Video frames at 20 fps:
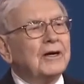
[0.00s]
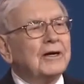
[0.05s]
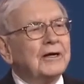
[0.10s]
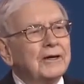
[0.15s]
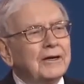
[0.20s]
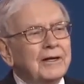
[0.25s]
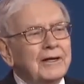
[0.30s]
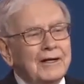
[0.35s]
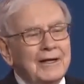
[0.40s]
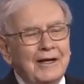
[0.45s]

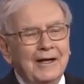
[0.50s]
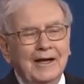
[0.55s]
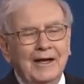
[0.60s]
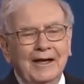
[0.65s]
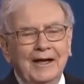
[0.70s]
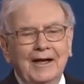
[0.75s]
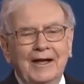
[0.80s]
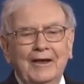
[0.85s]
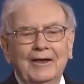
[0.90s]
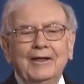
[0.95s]

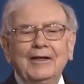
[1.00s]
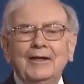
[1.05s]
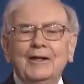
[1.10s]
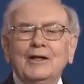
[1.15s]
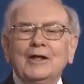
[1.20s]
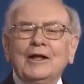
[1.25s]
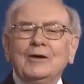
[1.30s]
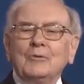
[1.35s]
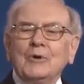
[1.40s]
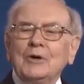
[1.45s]
And
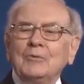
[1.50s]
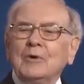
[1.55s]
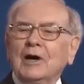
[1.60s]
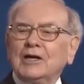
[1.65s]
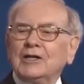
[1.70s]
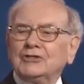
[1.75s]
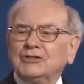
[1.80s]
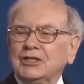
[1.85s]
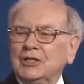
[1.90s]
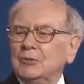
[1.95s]
we want
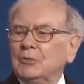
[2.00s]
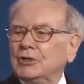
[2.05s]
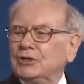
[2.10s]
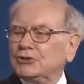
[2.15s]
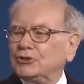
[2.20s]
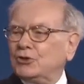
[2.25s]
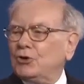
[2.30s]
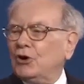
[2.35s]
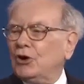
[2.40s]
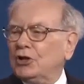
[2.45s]
to see what has
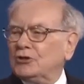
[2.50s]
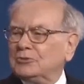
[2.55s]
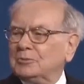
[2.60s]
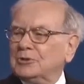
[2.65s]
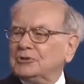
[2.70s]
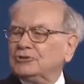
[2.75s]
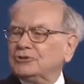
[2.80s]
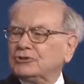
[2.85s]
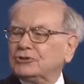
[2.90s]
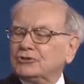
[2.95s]
caused
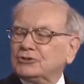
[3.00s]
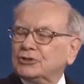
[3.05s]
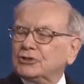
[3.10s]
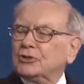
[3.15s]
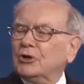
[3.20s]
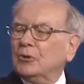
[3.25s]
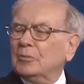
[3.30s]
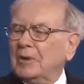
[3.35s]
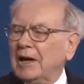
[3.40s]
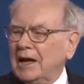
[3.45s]
businesses to
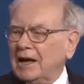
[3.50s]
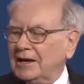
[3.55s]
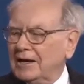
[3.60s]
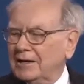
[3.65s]
go bad.